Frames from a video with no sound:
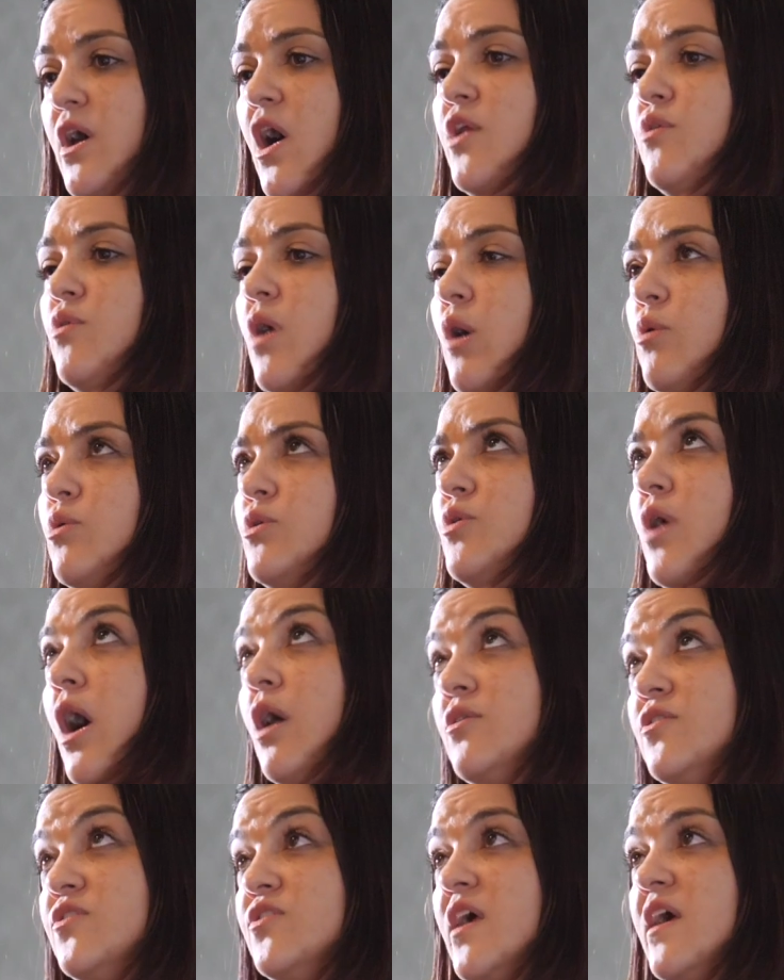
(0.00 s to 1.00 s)
I
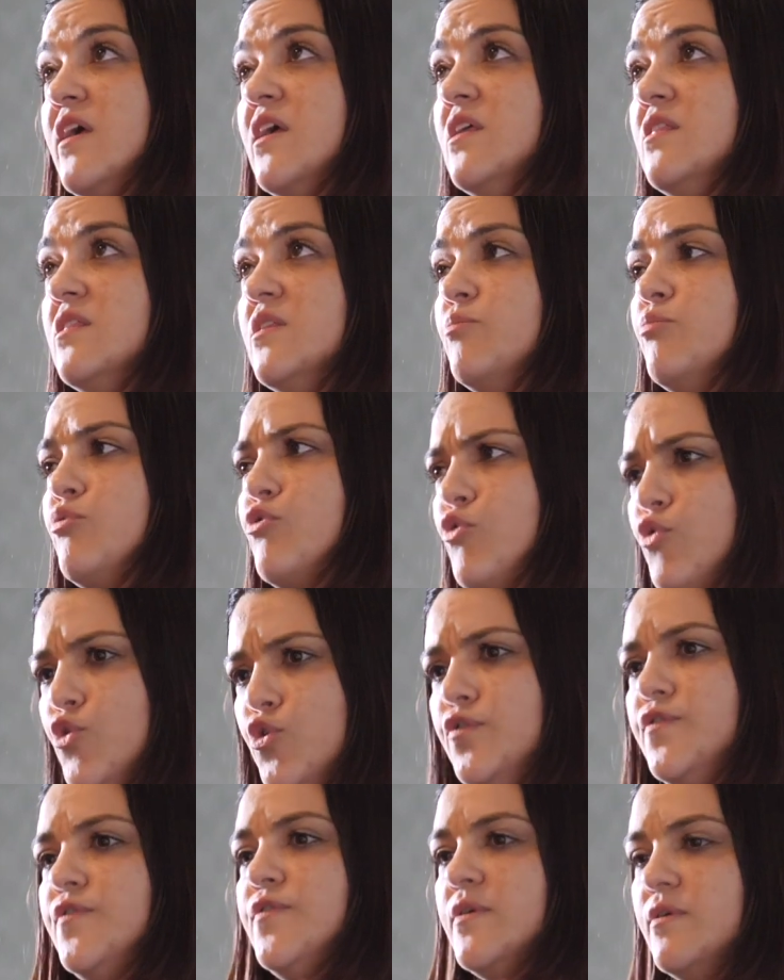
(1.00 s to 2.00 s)
would say the
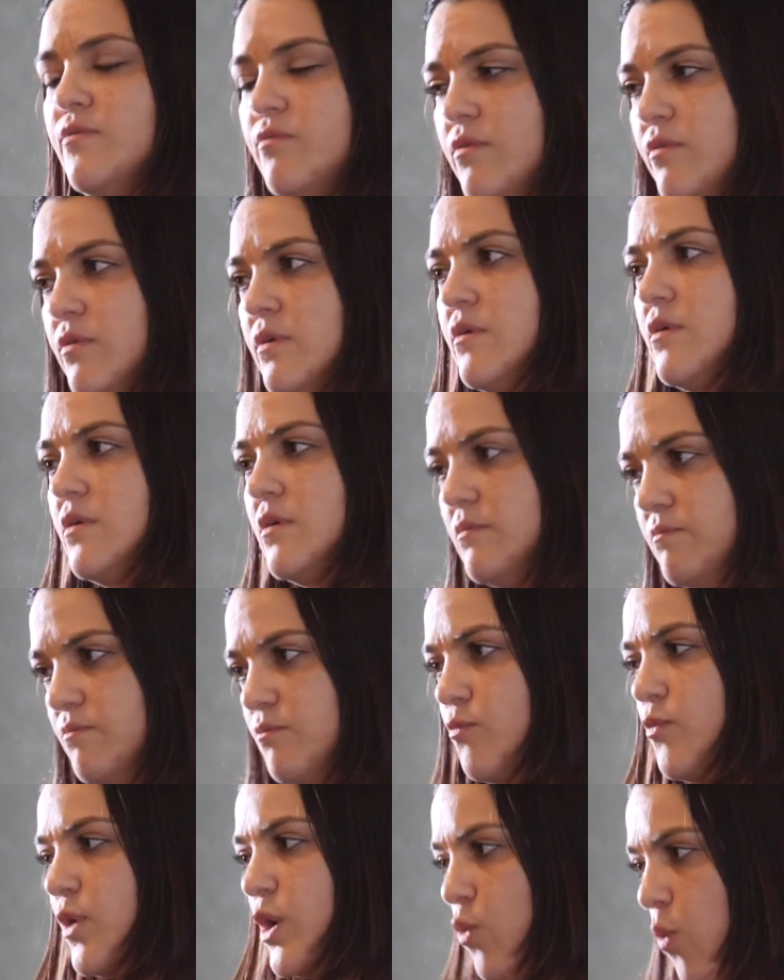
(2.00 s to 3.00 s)
proof
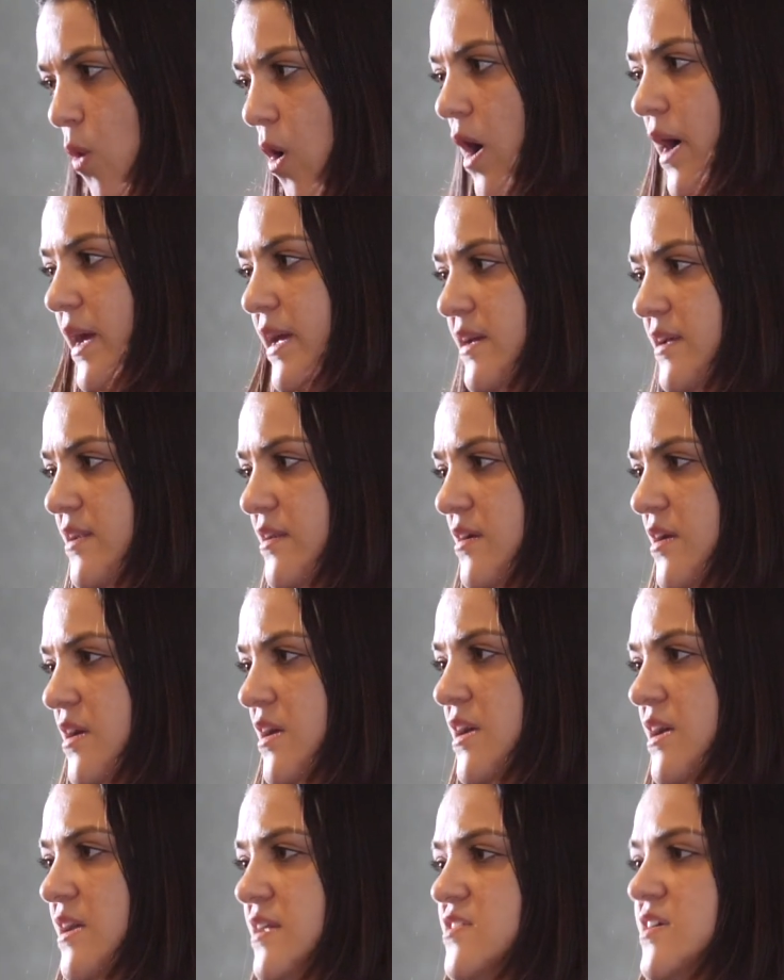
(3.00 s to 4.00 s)
required
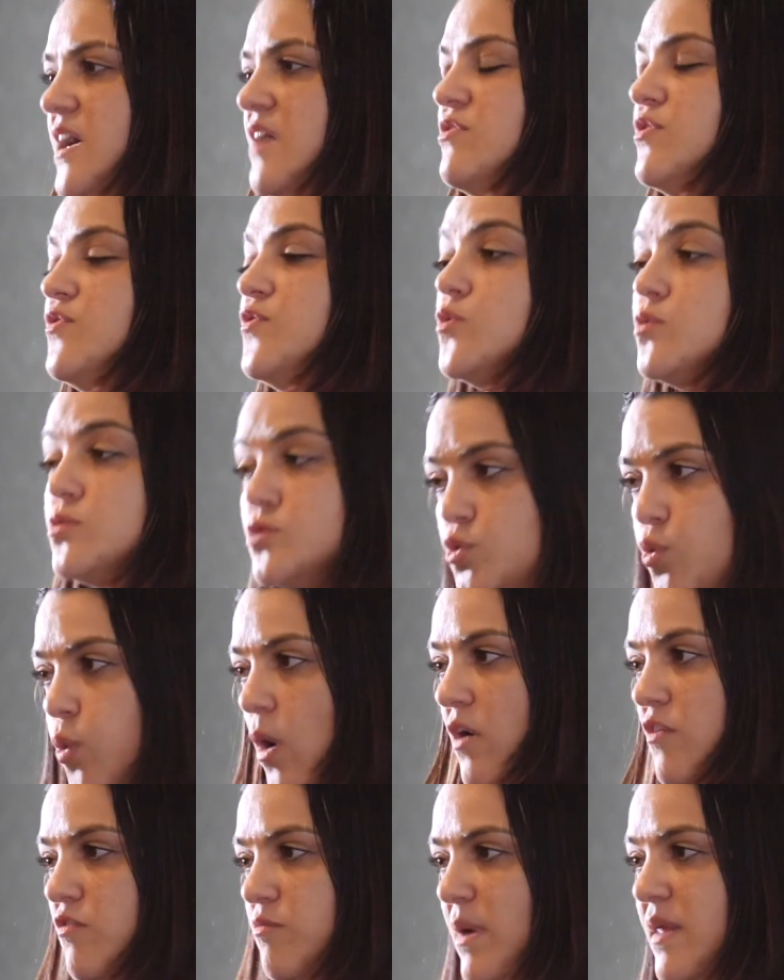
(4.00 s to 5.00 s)
to have a full
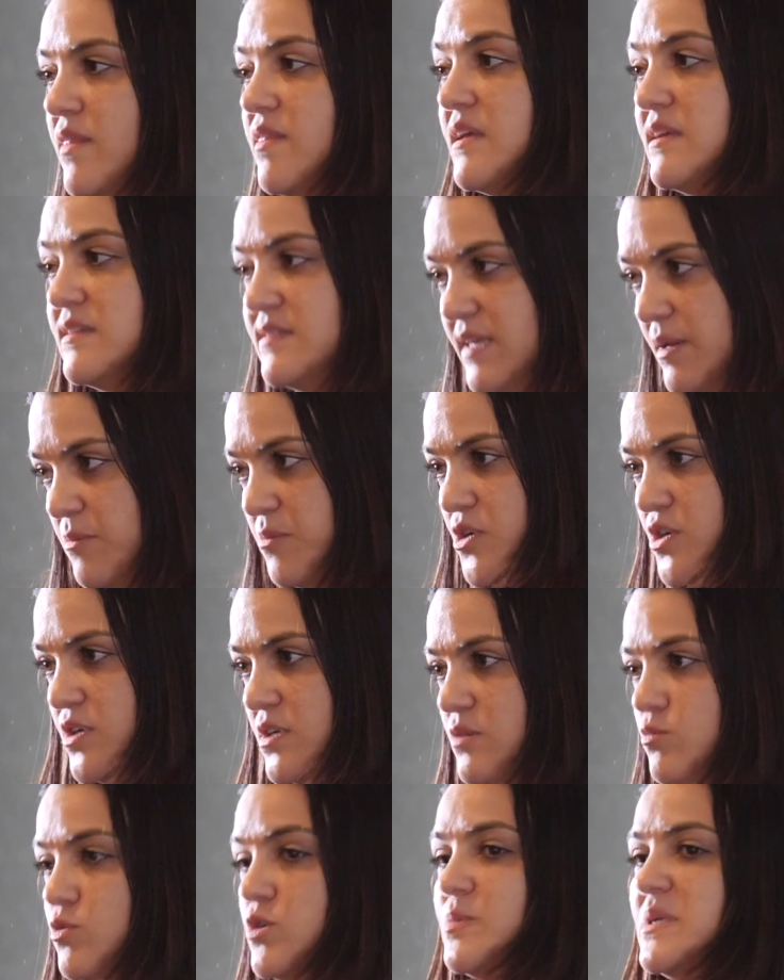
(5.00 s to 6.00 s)
12-month
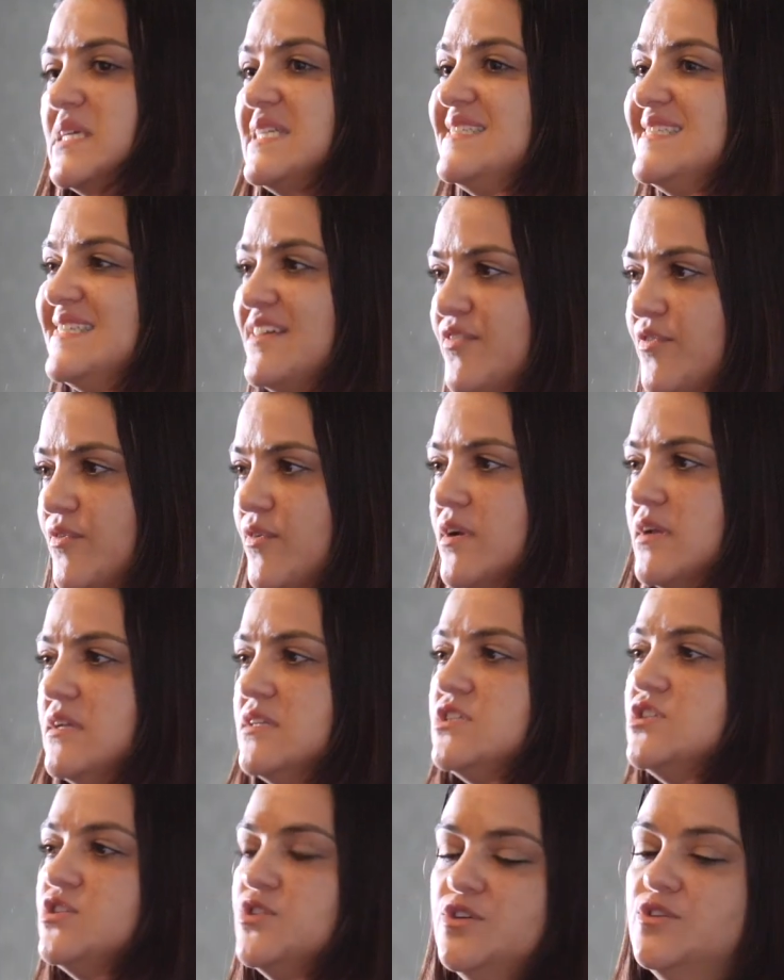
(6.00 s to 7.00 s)
exemption would be
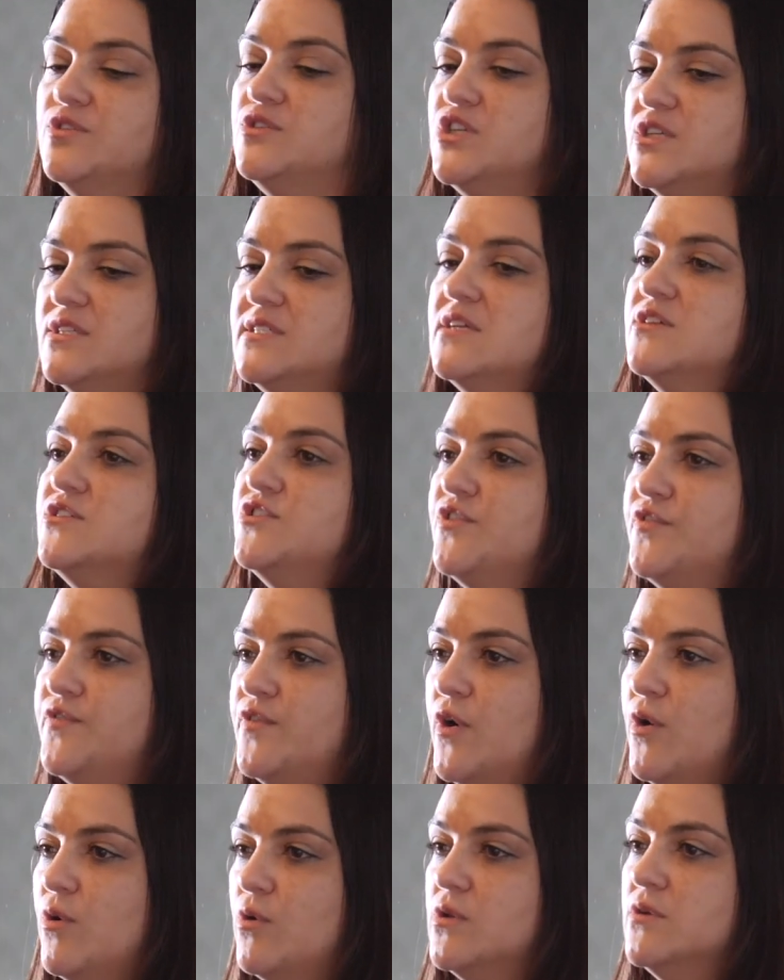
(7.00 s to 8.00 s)
different to just a
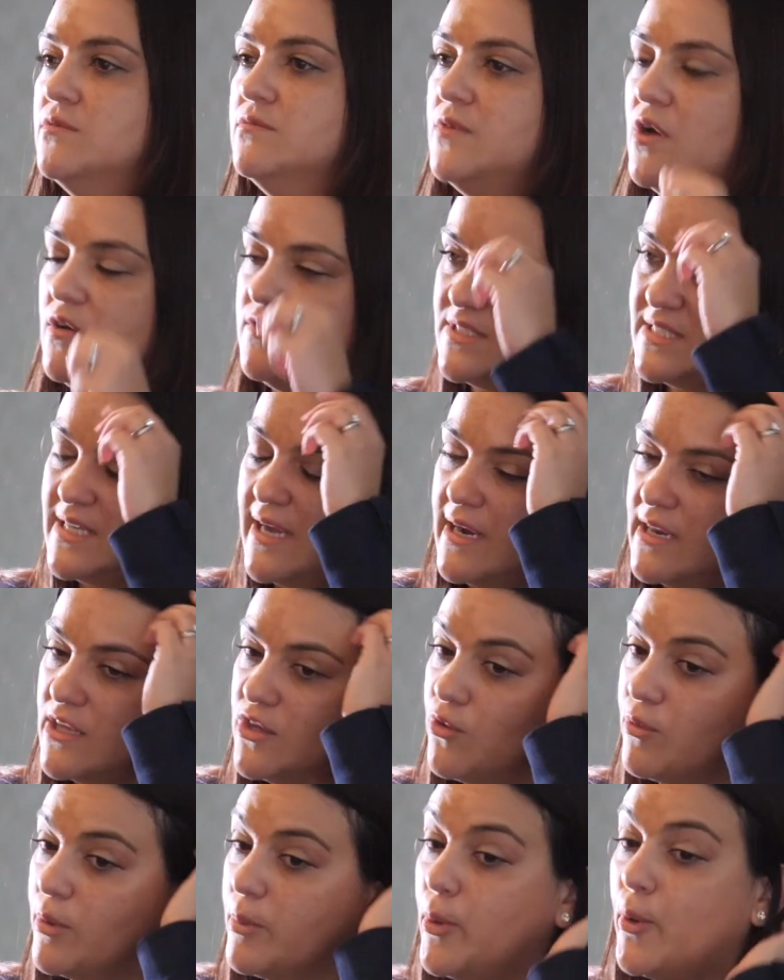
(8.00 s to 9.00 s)
deferral of starting
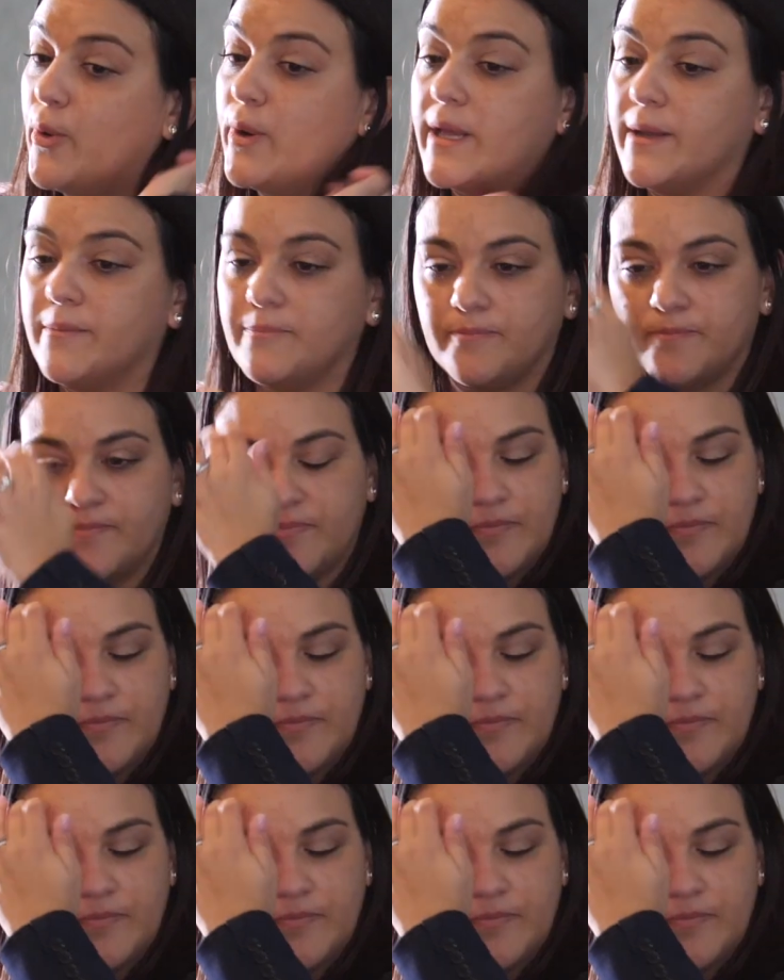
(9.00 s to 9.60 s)
your reporting.